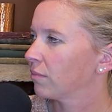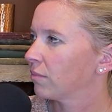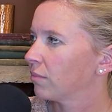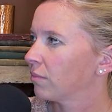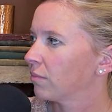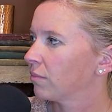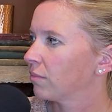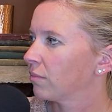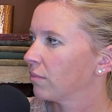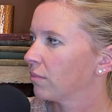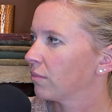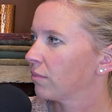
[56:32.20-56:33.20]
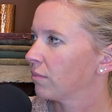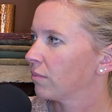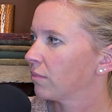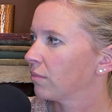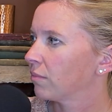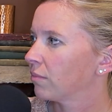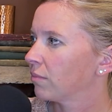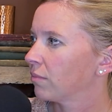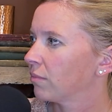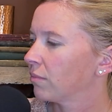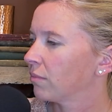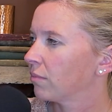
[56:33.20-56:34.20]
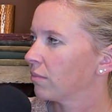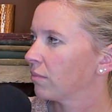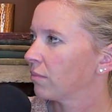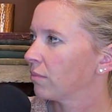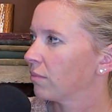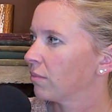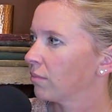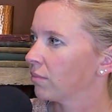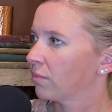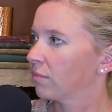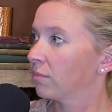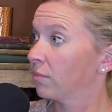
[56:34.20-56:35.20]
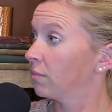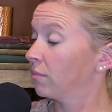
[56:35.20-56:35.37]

[no speech]